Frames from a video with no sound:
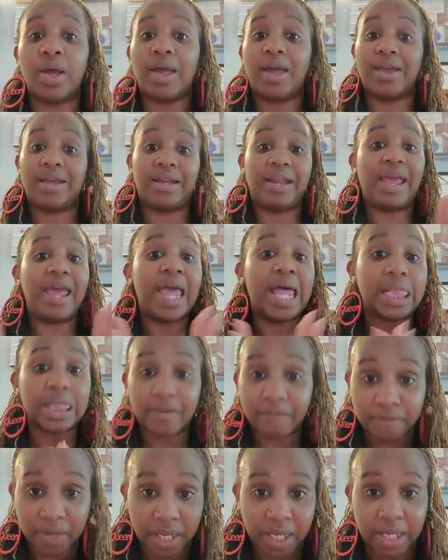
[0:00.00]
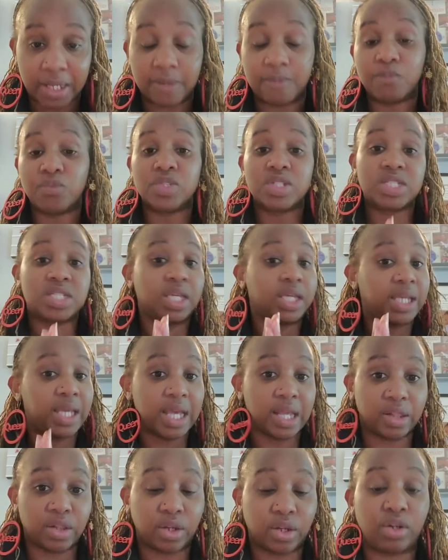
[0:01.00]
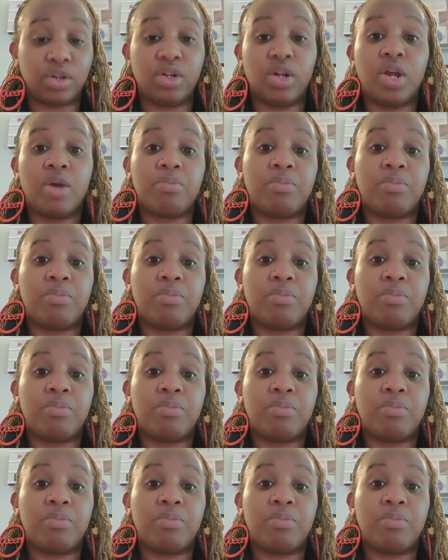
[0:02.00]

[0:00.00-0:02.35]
and elevate together,